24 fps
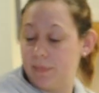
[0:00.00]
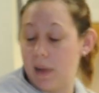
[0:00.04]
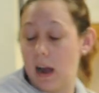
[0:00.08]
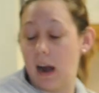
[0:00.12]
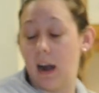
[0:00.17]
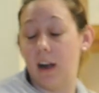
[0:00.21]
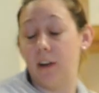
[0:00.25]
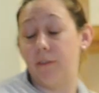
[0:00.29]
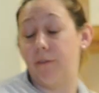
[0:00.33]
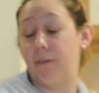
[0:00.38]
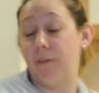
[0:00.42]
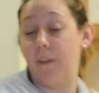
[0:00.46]

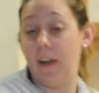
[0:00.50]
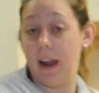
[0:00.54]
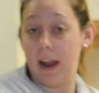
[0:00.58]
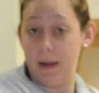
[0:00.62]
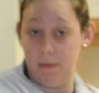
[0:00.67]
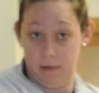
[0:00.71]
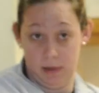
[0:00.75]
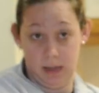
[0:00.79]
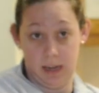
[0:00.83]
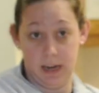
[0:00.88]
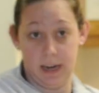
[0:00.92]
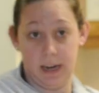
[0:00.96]
our
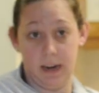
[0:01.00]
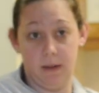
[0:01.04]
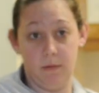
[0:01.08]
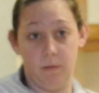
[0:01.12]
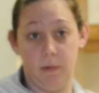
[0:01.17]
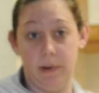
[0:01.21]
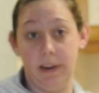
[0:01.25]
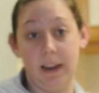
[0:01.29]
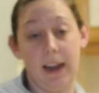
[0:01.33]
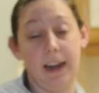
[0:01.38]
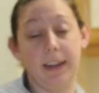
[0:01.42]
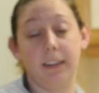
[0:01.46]
family,
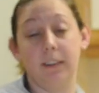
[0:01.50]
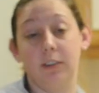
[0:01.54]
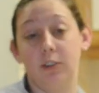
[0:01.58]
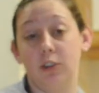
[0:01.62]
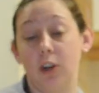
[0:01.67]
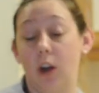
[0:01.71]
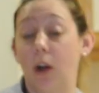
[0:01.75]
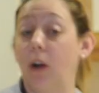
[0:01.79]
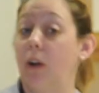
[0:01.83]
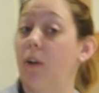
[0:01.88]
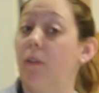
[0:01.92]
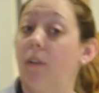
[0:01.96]
we like to
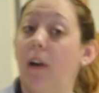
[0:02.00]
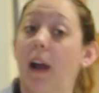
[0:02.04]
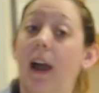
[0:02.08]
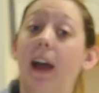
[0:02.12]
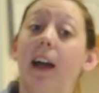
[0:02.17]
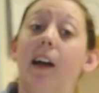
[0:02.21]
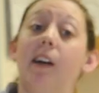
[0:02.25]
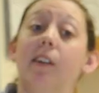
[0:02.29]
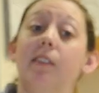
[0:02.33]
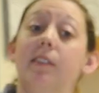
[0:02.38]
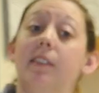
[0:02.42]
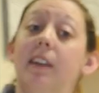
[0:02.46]
joke
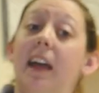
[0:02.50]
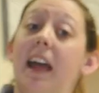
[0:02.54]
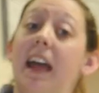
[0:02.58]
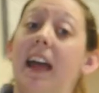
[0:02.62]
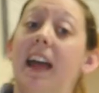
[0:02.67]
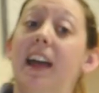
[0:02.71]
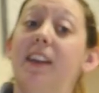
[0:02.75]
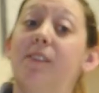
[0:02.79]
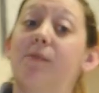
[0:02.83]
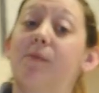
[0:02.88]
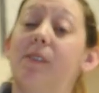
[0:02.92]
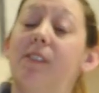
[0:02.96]
around,
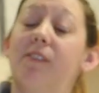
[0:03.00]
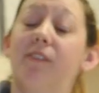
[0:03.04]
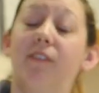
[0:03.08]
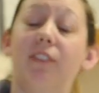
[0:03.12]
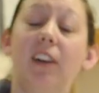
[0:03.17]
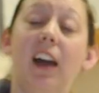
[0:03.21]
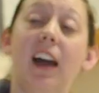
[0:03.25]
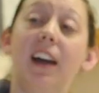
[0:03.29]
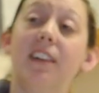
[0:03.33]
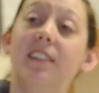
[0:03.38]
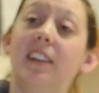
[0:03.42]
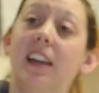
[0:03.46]
and we
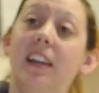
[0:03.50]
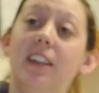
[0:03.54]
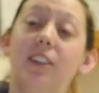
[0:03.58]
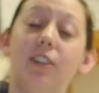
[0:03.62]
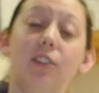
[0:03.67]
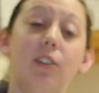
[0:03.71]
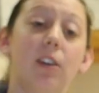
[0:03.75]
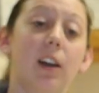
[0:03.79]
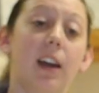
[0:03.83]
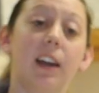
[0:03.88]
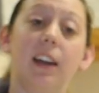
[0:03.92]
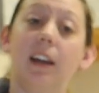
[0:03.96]
found that
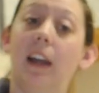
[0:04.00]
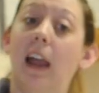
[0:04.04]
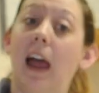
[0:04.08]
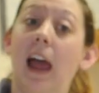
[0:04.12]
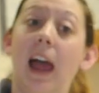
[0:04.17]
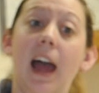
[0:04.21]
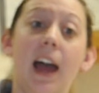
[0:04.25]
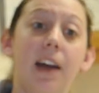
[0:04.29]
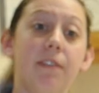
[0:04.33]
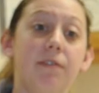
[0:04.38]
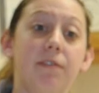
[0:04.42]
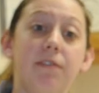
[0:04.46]
you gotta
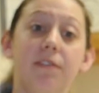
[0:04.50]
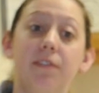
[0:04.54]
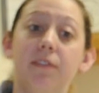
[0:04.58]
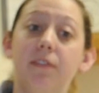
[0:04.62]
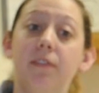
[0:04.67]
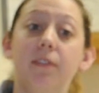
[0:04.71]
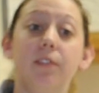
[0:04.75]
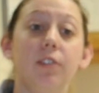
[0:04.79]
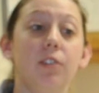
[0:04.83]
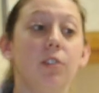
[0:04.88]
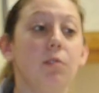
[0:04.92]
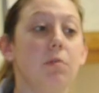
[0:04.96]
laugh,
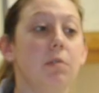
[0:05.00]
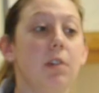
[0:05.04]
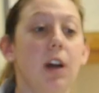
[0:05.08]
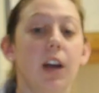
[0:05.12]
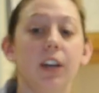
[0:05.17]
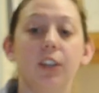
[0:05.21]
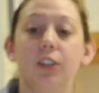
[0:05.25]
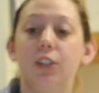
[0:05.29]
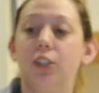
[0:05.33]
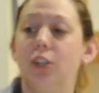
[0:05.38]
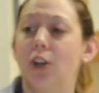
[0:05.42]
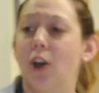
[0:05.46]
you
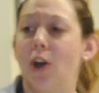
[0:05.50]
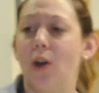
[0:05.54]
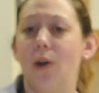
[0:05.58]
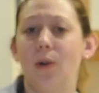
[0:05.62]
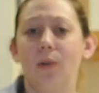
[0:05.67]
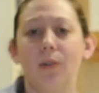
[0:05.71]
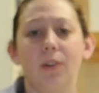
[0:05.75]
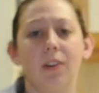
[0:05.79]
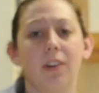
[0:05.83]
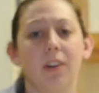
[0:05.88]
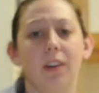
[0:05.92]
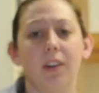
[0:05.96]
gotta
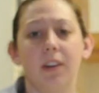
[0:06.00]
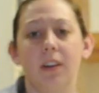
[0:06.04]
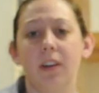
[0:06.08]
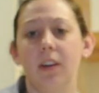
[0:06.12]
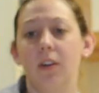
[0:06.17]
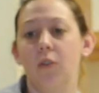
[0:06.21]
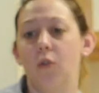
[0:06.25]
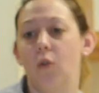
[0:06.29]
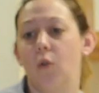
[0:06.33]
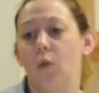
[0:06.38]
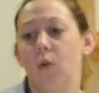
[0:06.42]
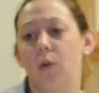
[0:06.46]
joke,
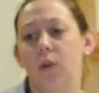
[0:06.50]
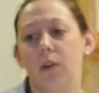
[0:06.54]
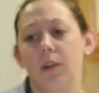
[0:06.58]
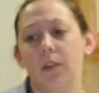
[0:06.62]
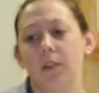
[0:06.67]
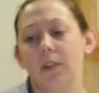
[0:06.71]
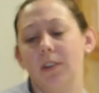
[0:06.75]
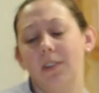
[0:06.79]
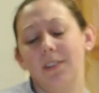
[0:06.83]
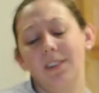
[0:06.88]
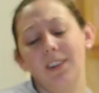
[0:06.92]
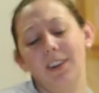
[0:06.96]
or
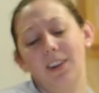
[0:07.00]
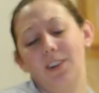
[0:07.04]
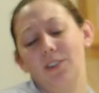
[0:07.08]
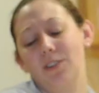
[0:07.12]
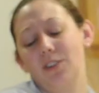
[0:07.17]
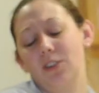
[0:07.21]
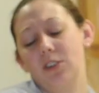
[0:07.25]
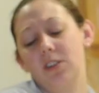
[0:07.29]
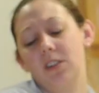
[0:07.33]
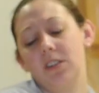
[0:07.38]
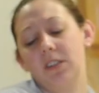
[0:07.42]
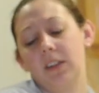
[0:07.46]
you know,
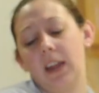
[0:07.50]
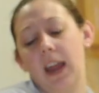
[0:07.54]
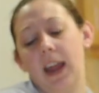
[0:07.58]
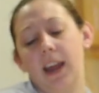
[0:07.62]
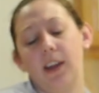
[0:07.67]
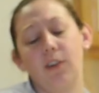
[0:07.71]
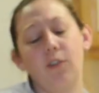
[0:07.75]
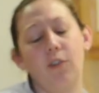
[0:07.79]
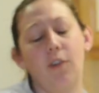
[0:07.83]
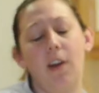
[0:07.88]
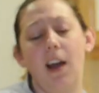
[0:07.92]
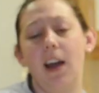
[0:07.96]
you just
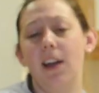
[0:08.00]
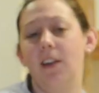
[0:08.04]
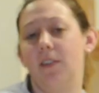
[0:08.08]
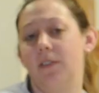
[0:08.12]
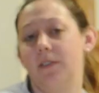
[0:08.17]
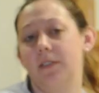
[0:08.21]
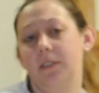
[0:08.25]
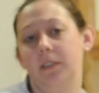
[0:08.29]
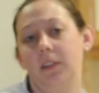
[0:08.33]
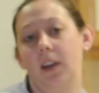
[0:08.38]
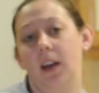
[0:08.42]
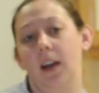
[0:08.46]
can't cry
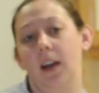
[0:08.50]
all the